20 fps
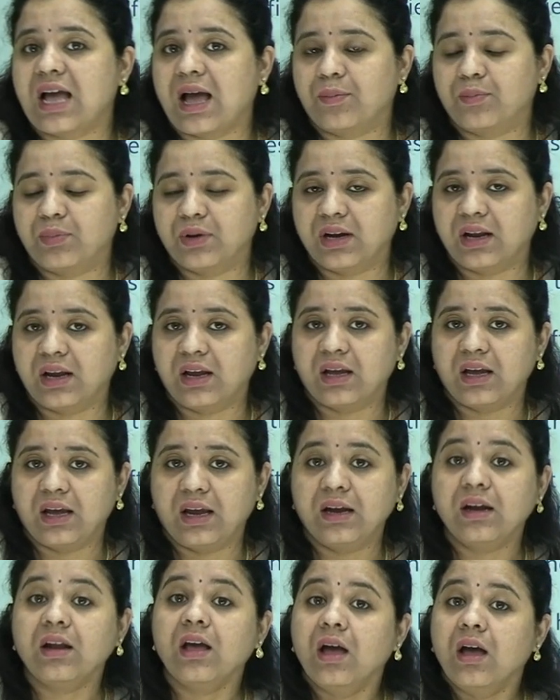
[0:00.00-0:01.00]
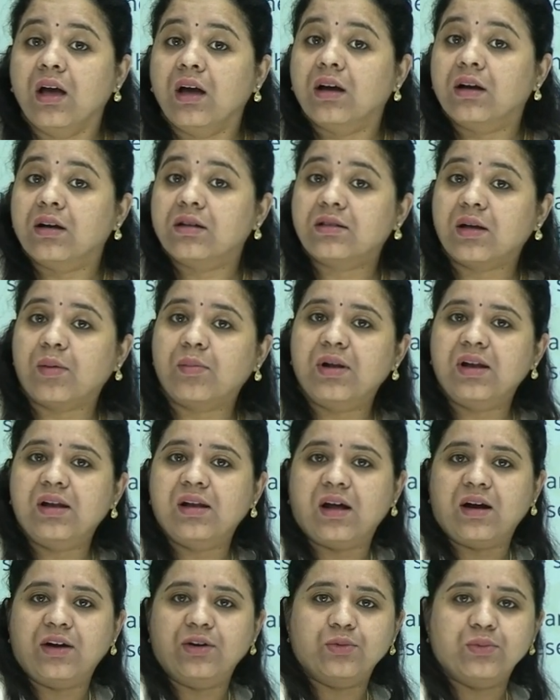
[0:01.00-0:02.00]
happening in Tamil
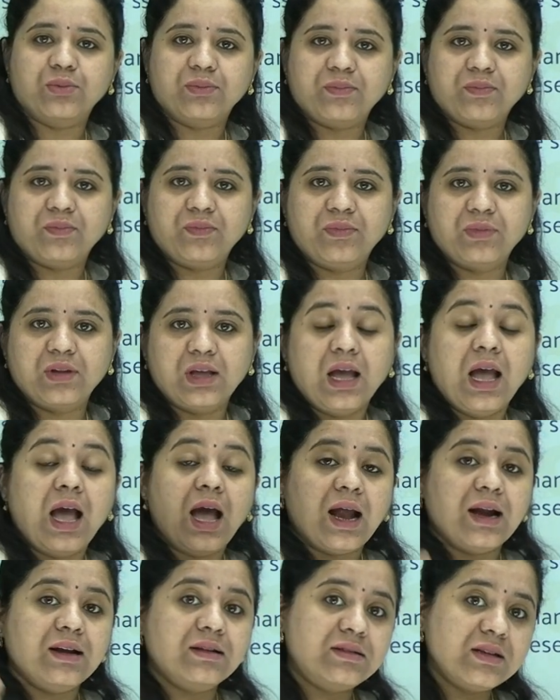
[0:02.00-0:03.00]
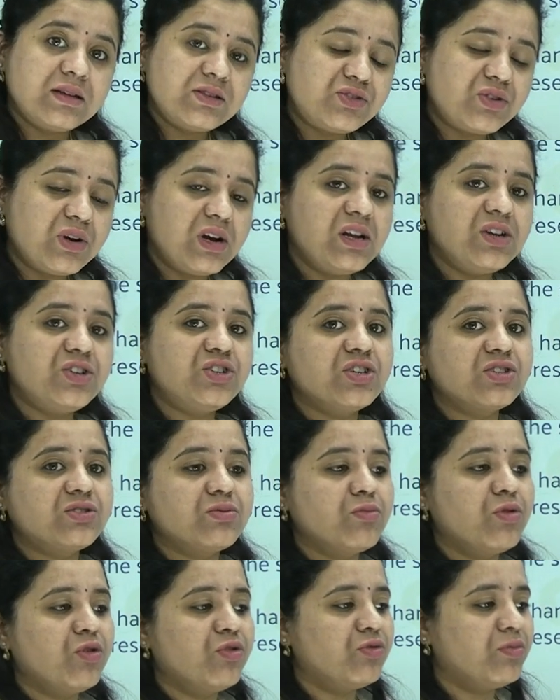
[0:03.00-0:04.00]
Nadu. And these religious
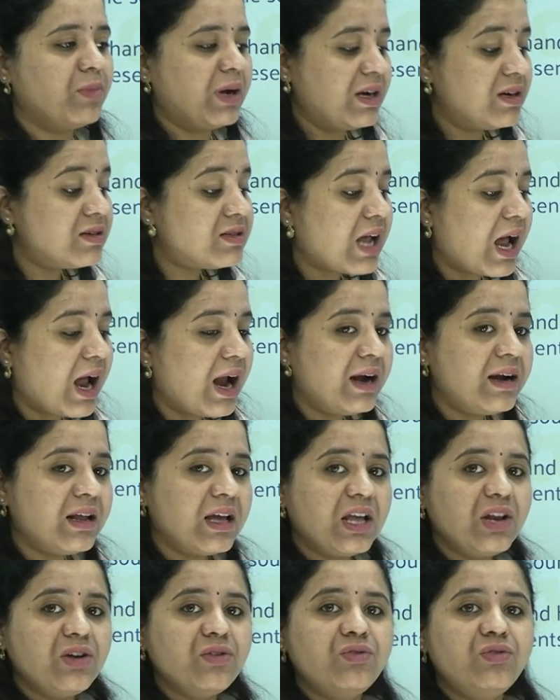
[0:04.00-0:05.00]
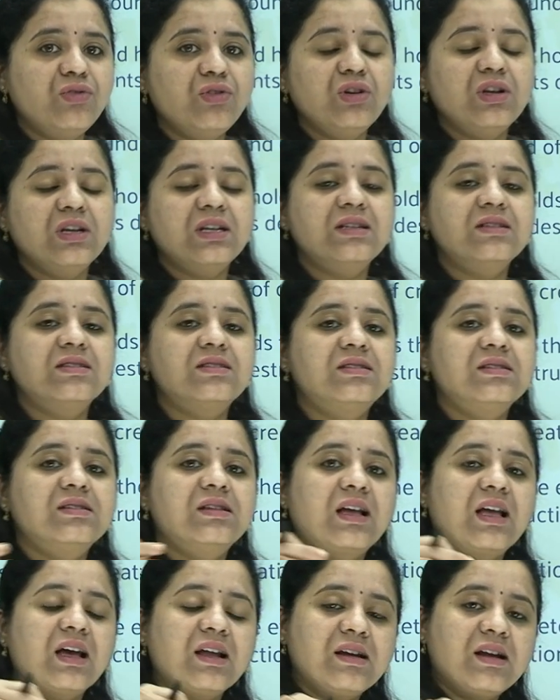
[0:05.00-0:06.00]
movements had influenced
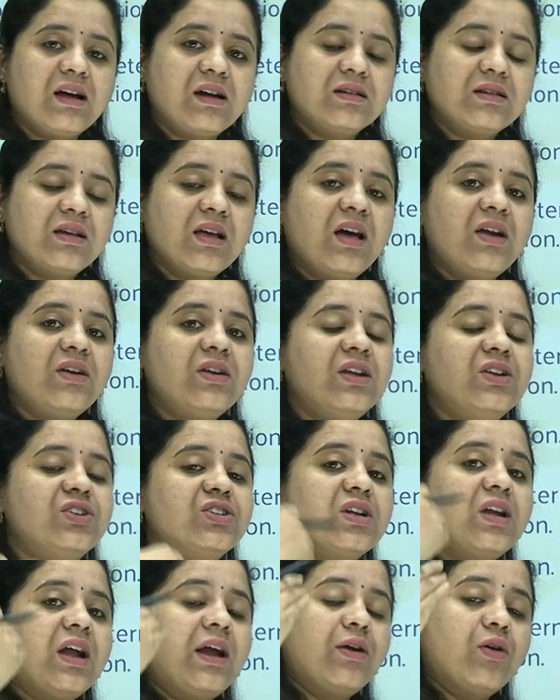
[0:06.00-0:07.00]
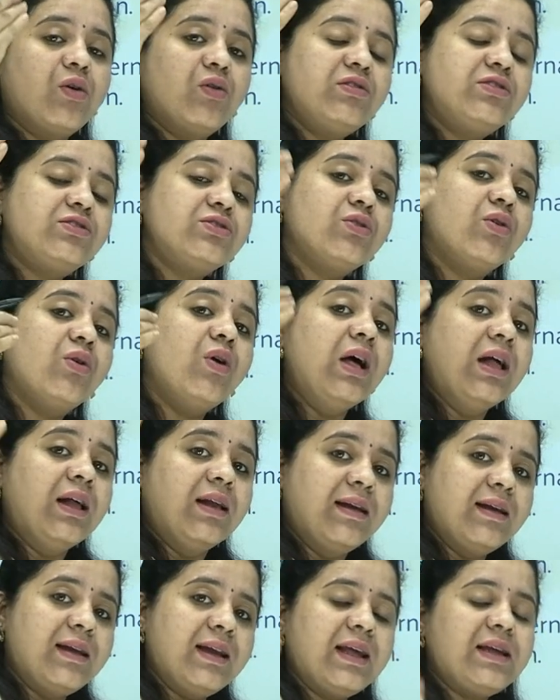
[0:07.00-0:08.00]
the Karnataka region and also
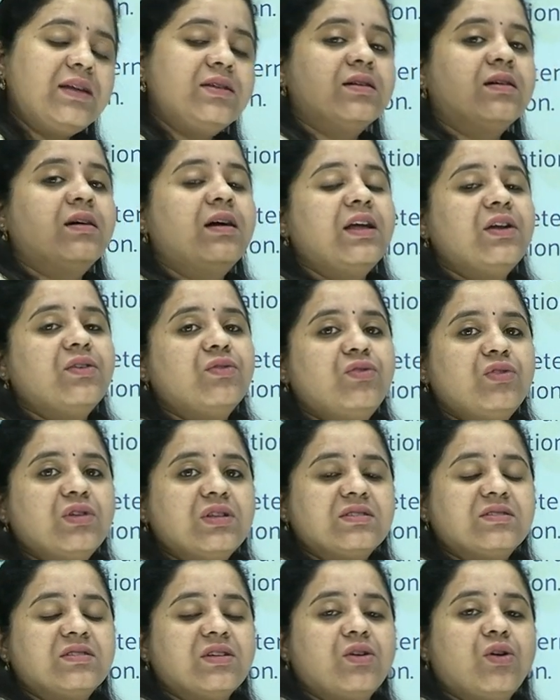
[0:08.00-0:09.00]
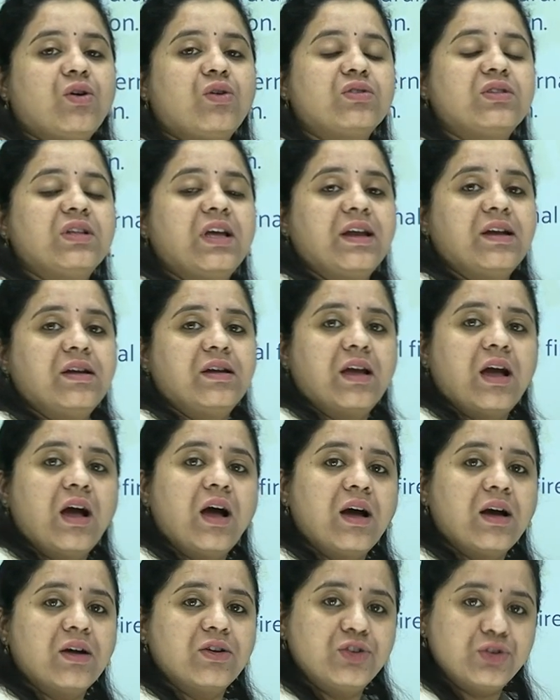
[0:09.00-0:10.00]
later influenced the North India
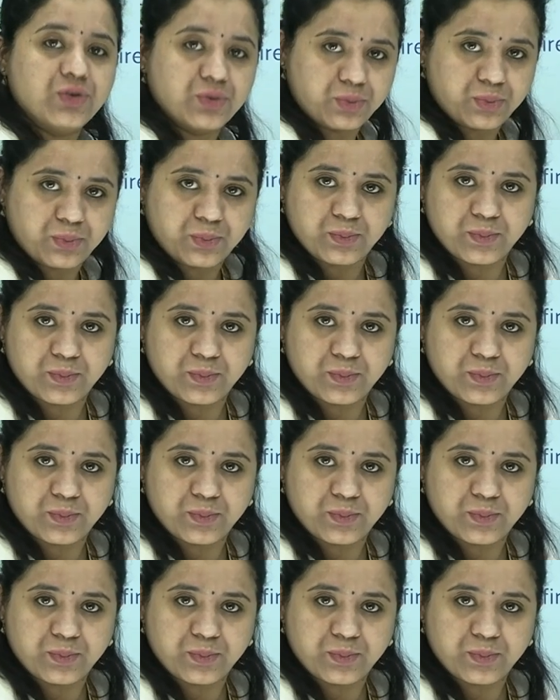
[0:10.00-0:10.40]
too.